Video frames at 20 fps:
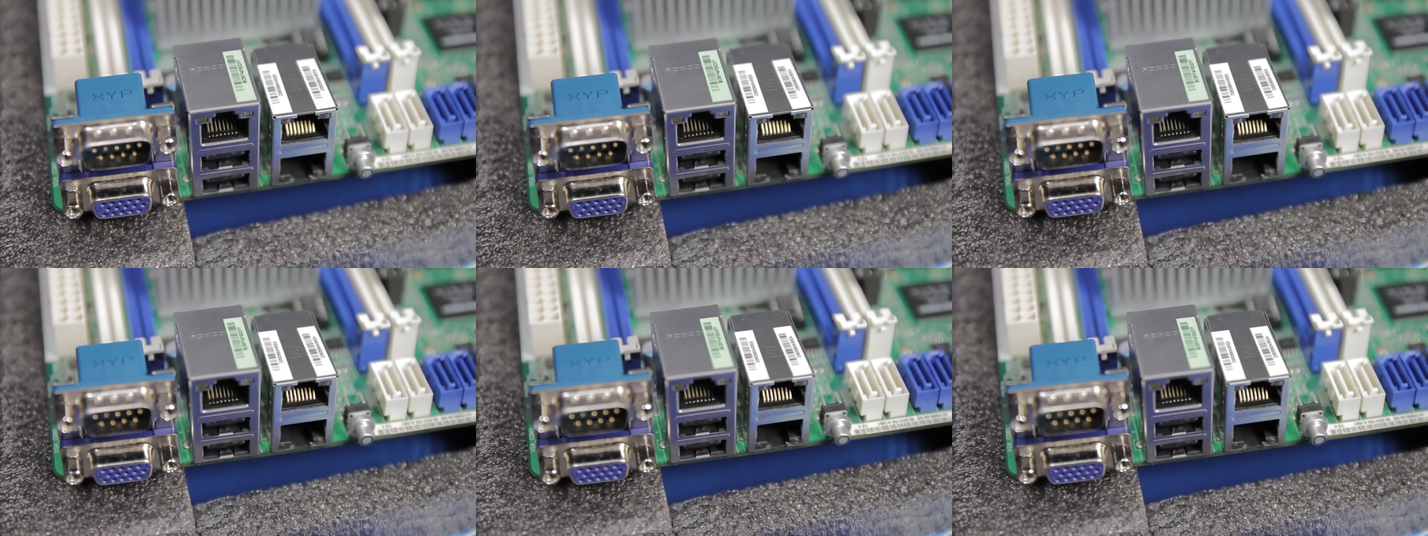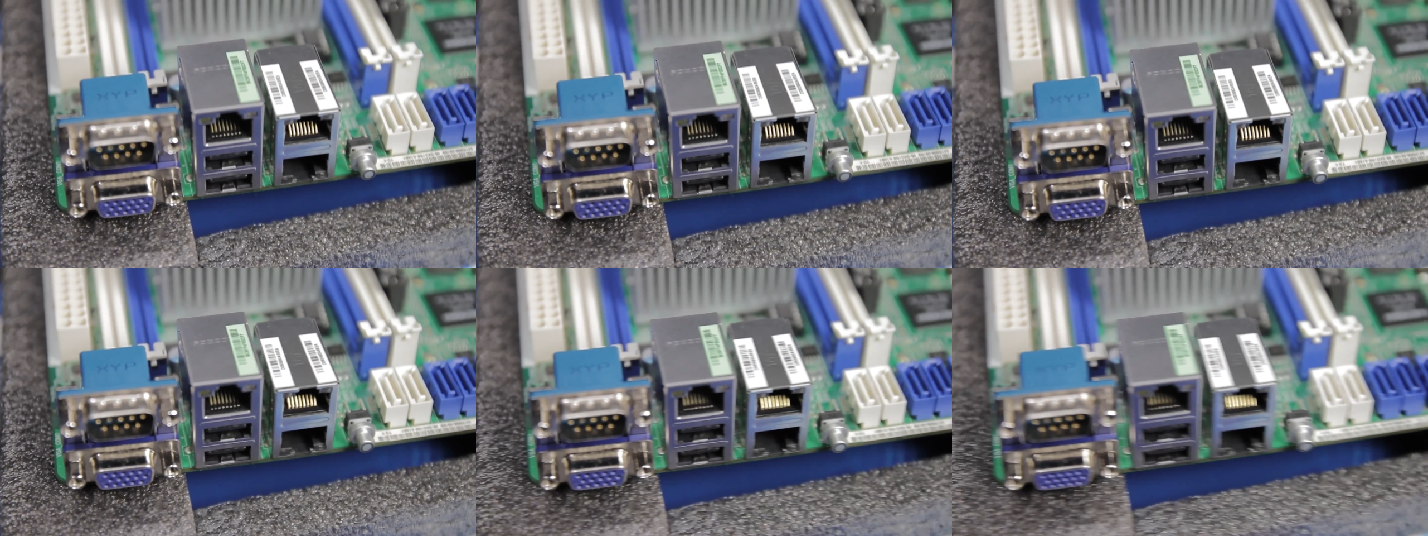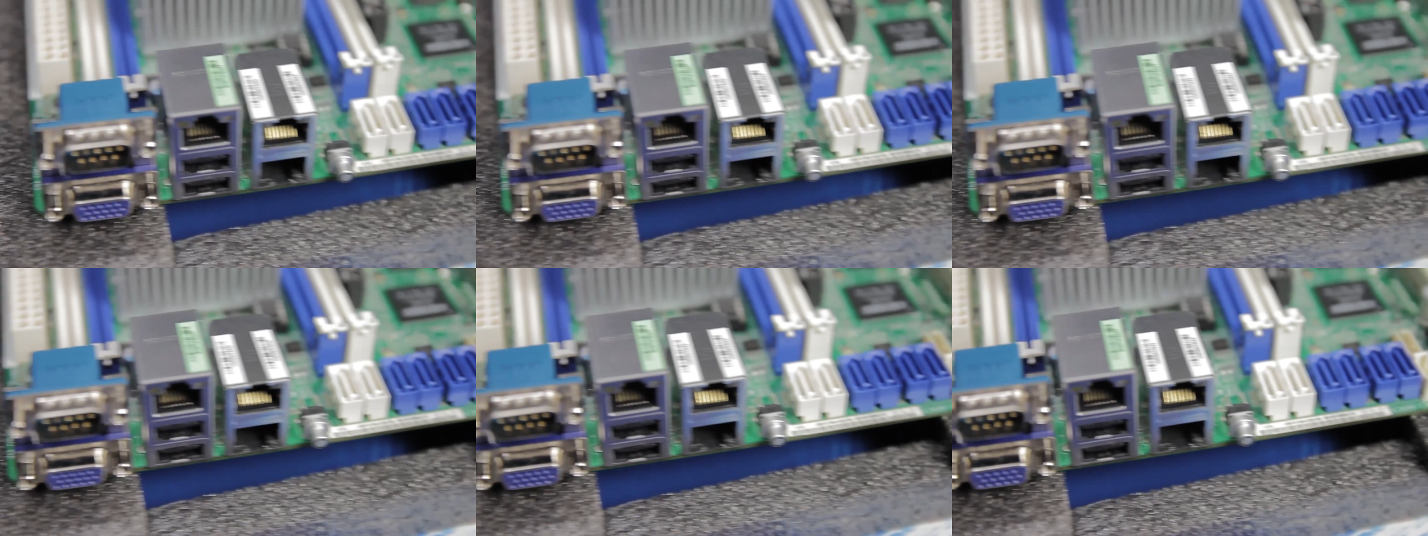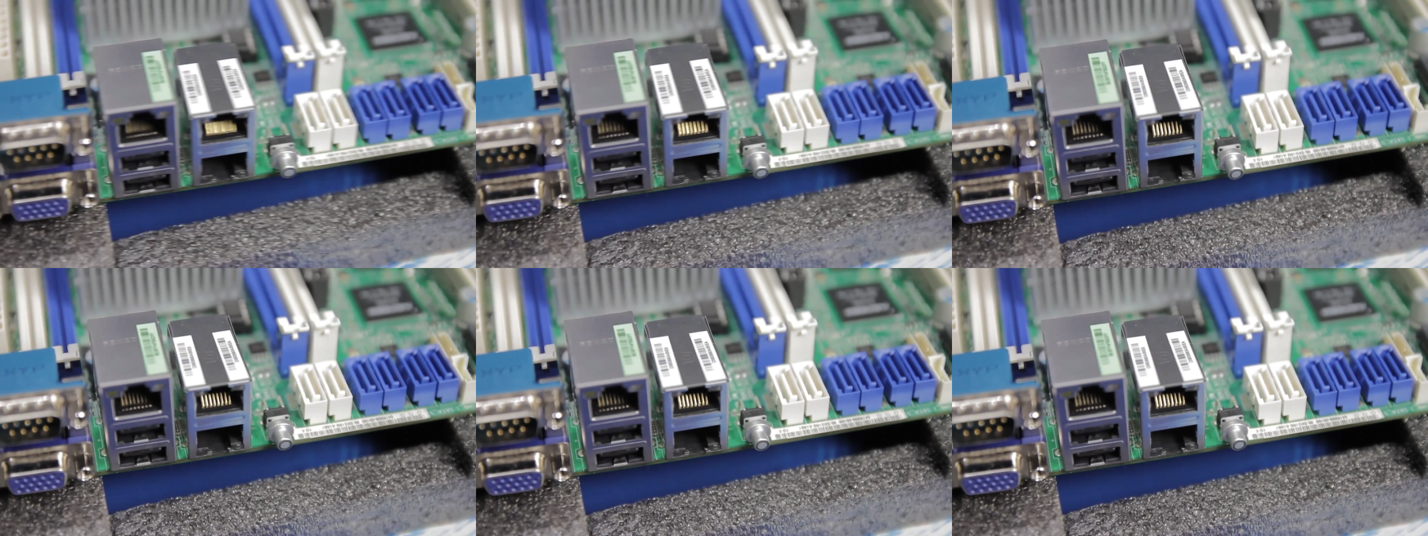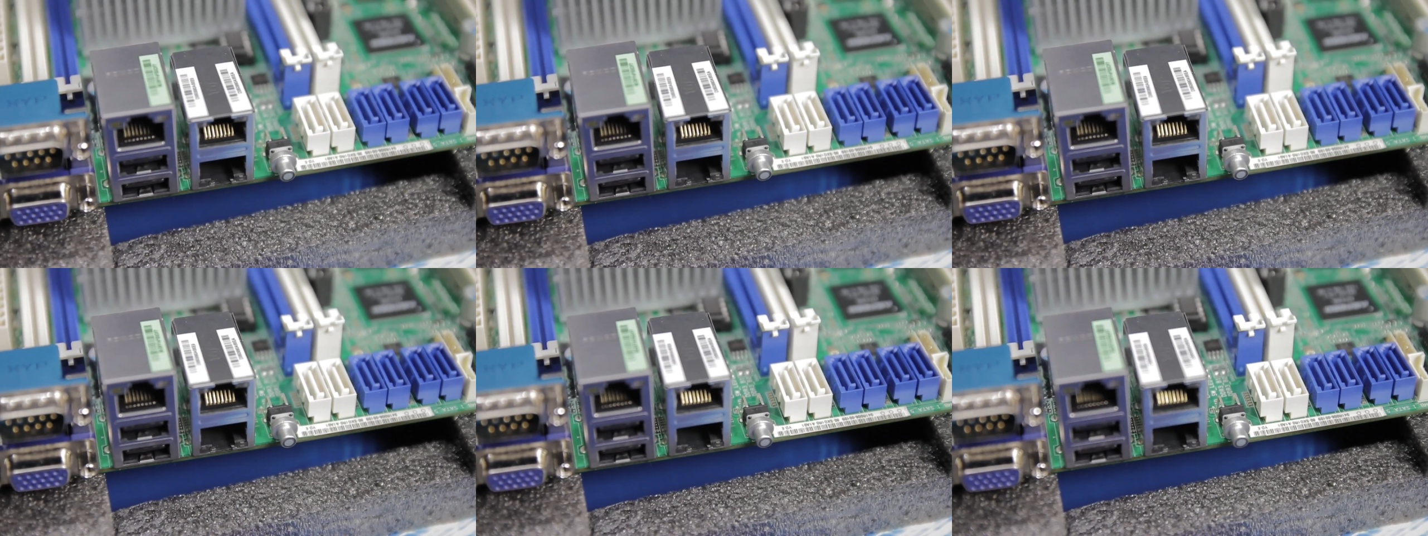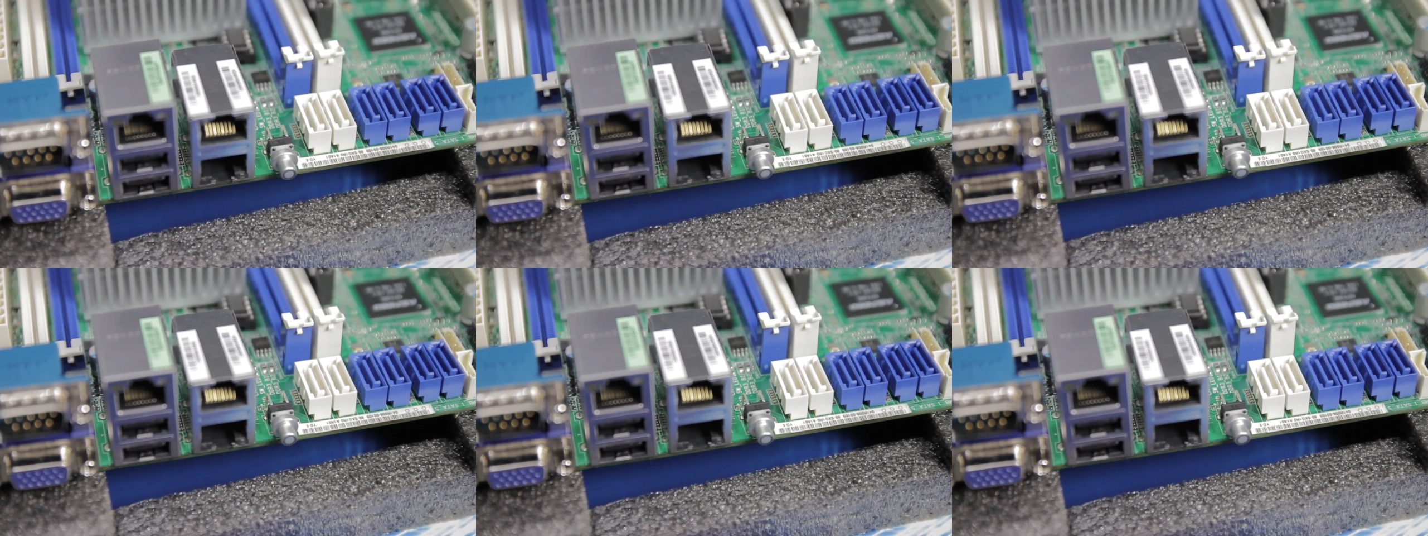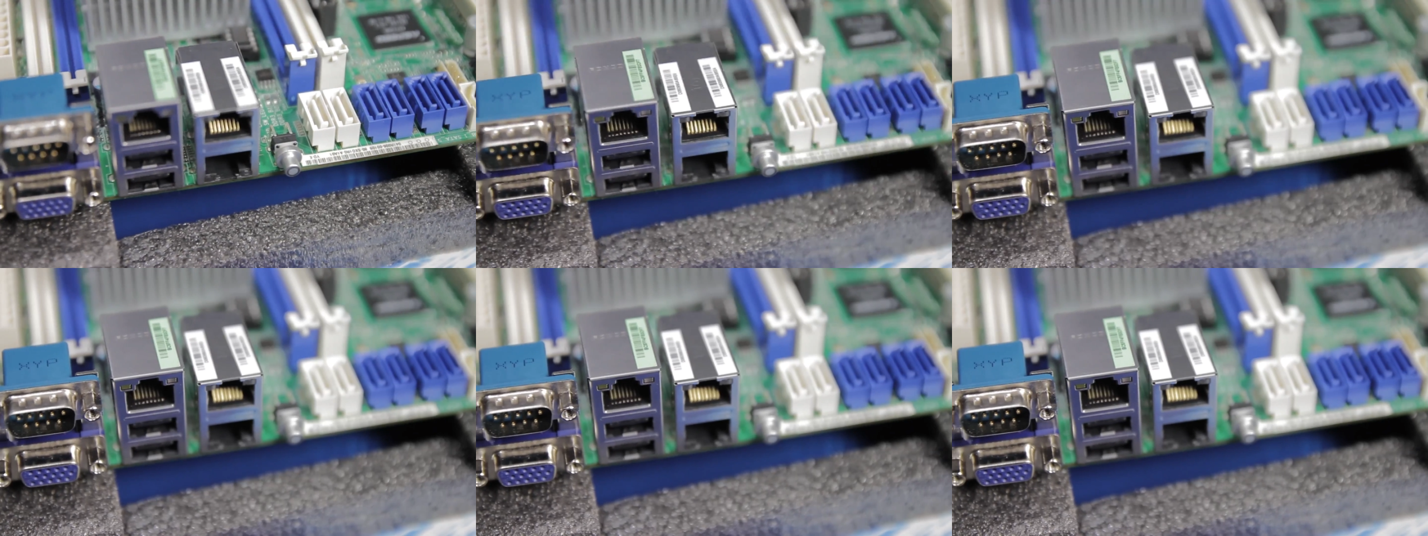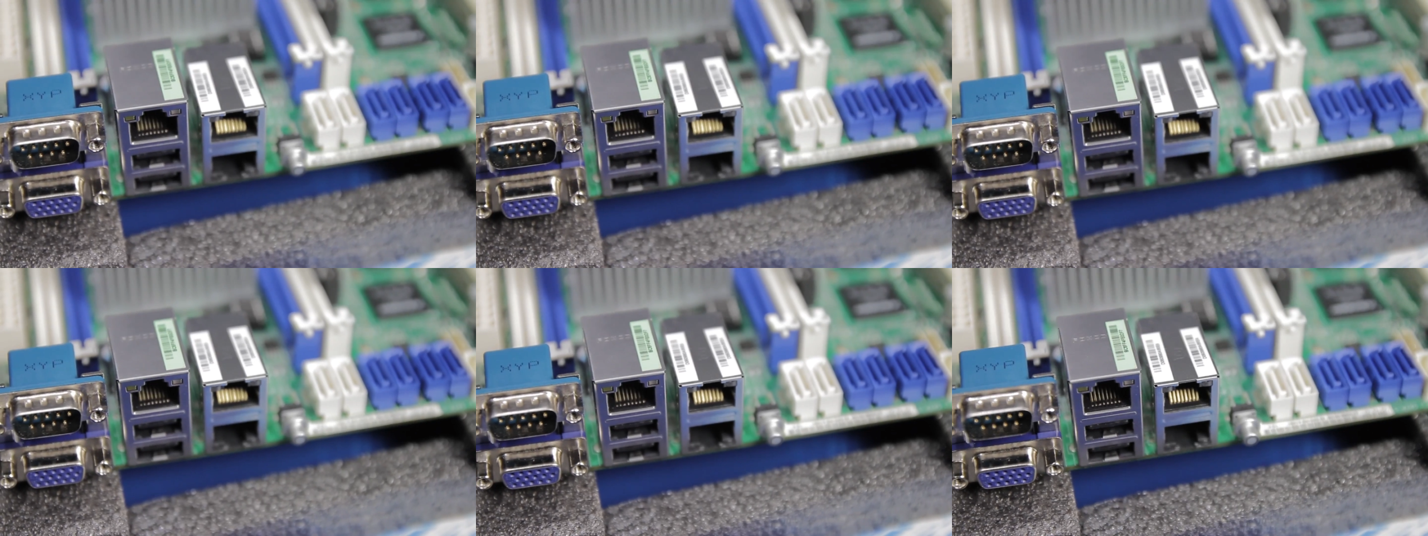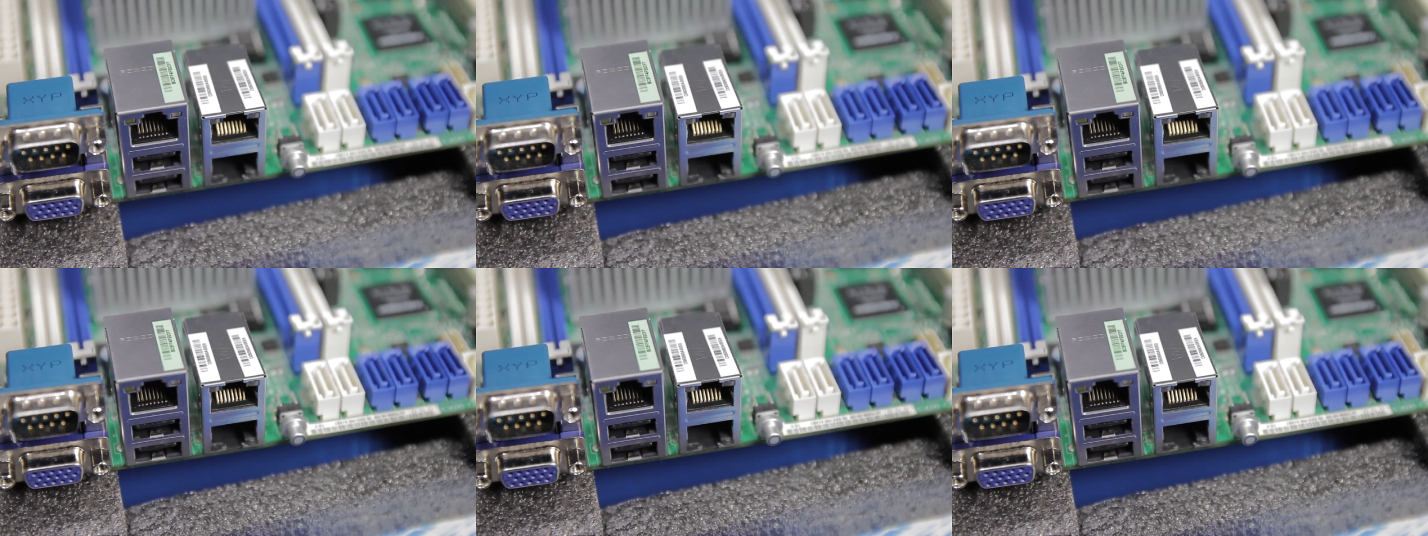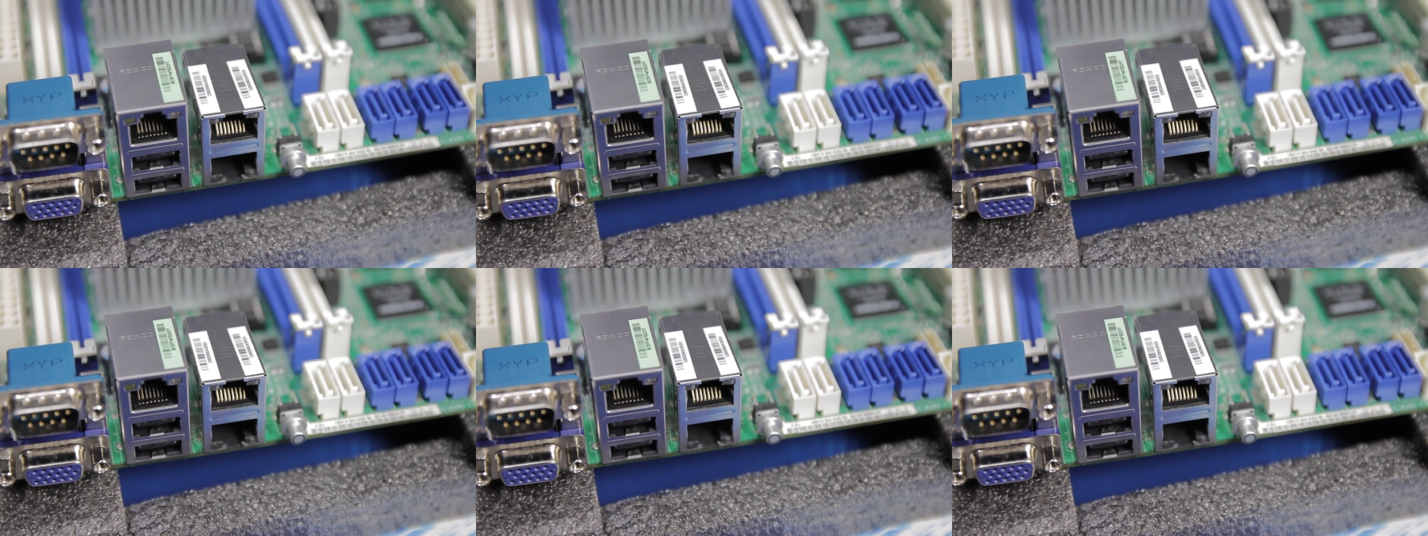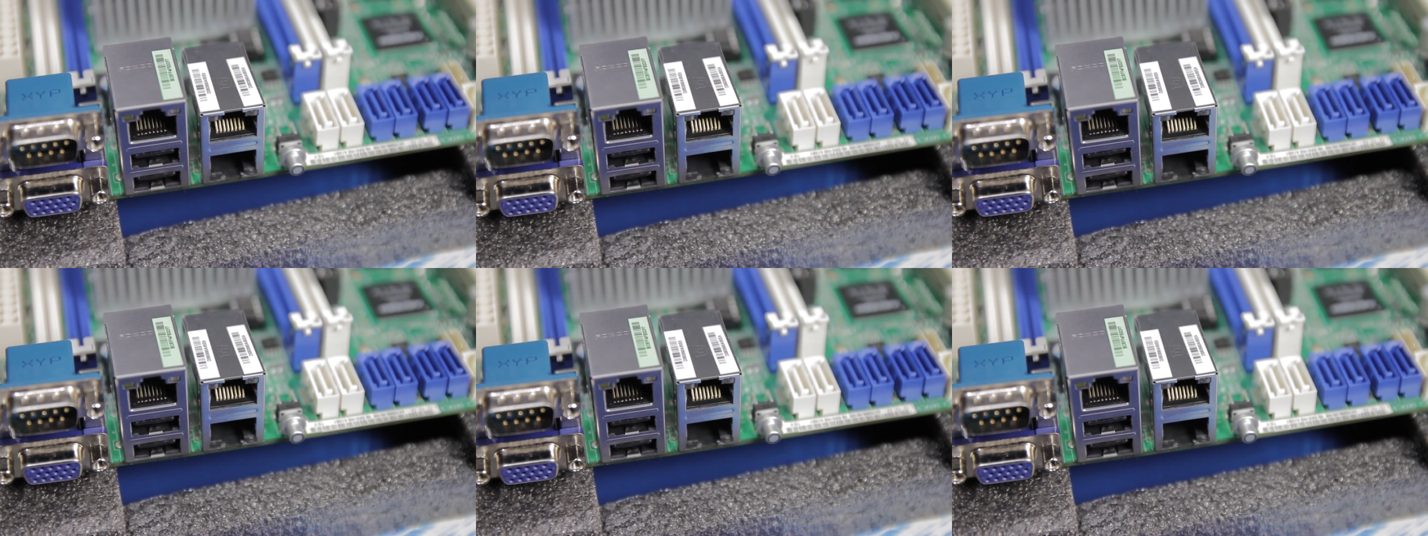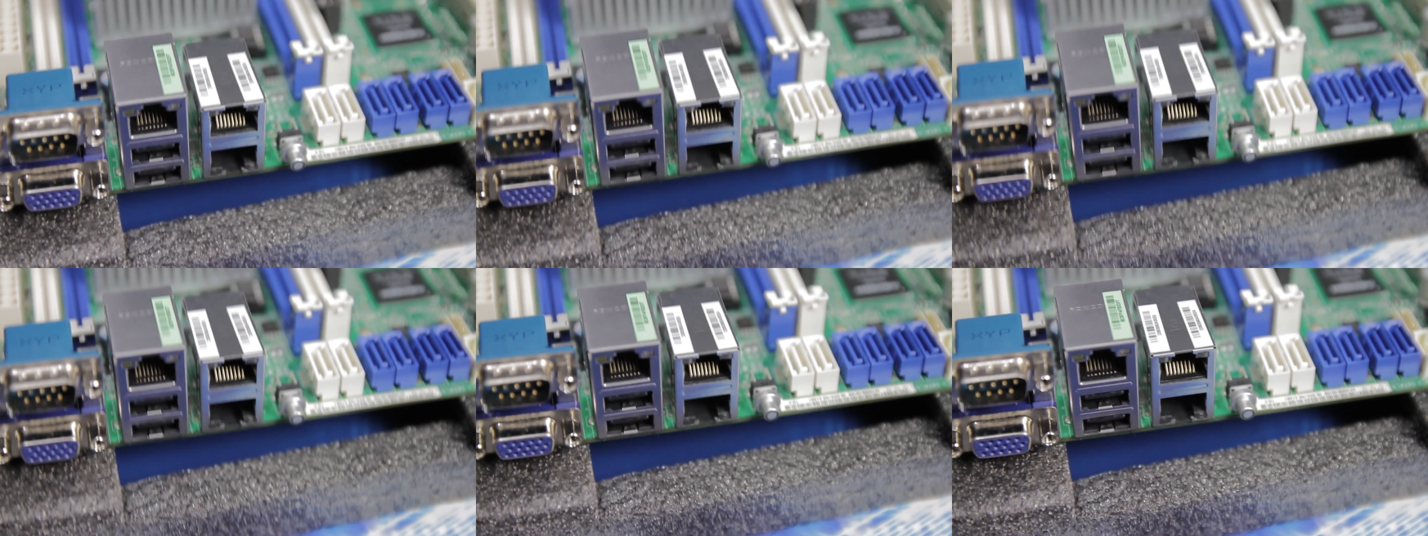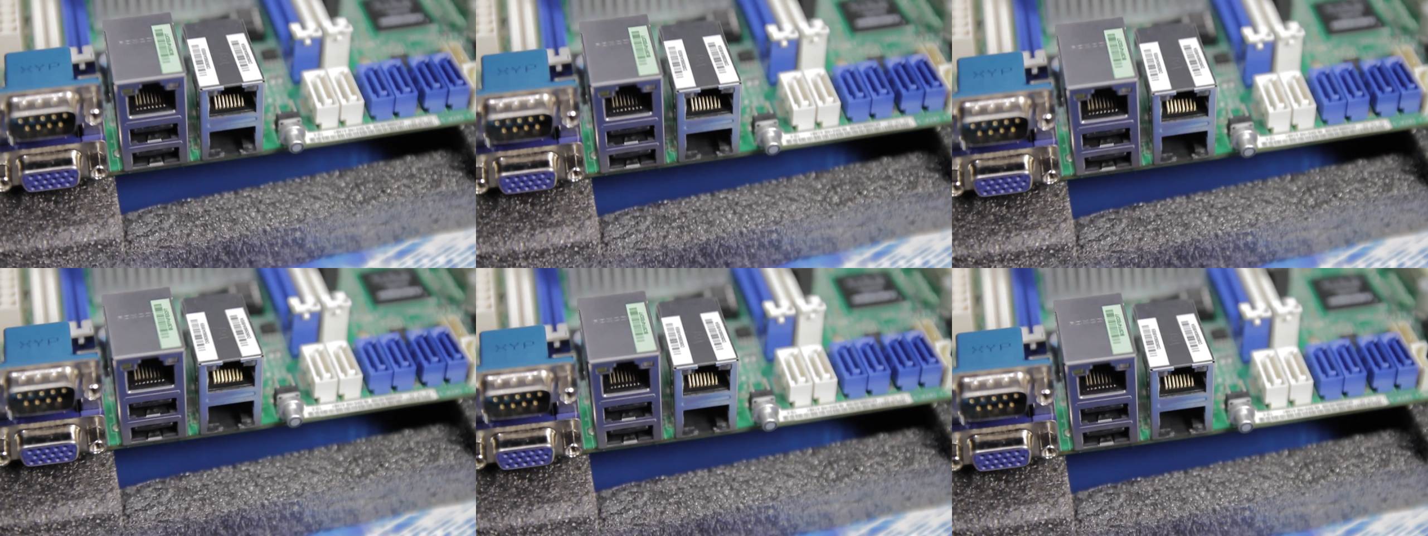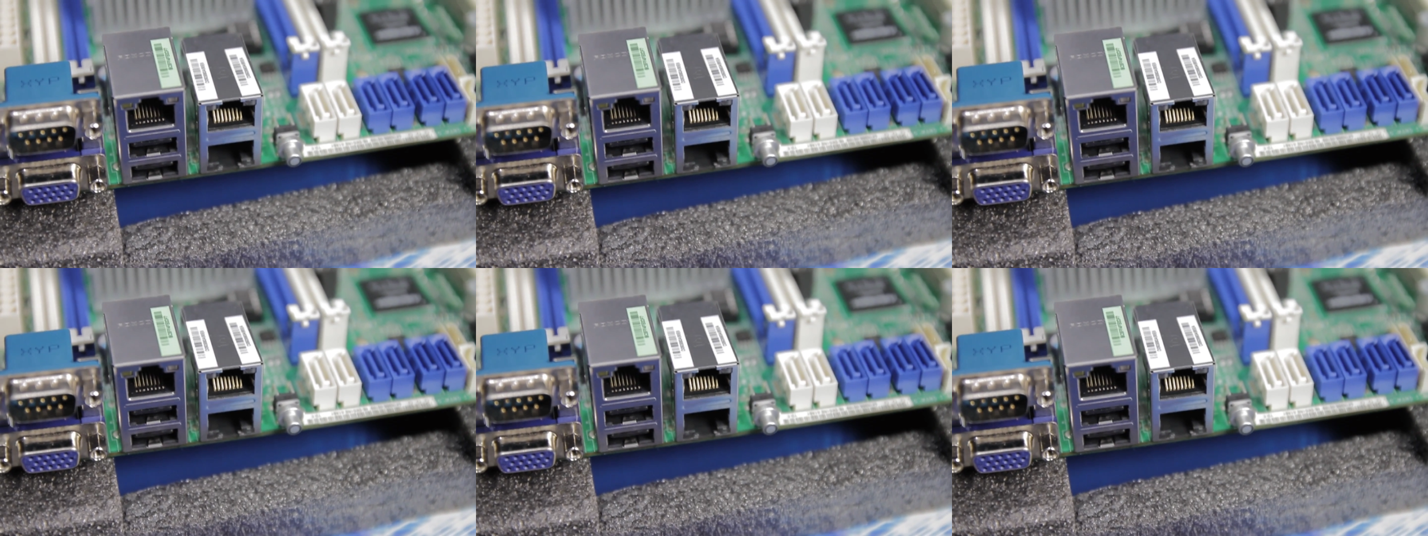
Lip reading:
(no speaker visible)